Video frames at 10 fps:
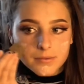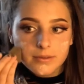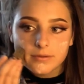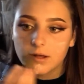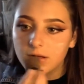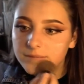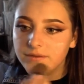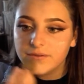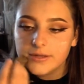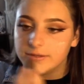it's all of
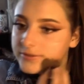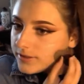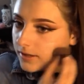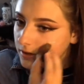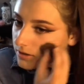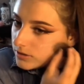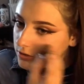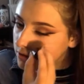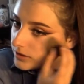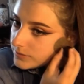my face.
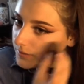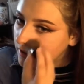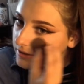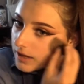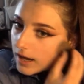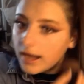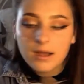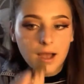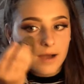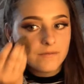Just because I
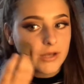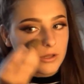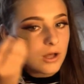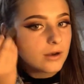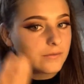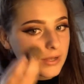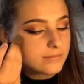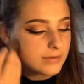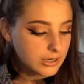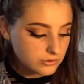have like a lot of like
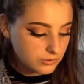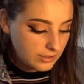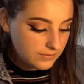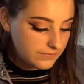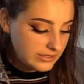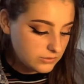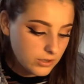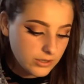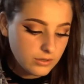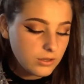natural like face
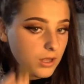oil,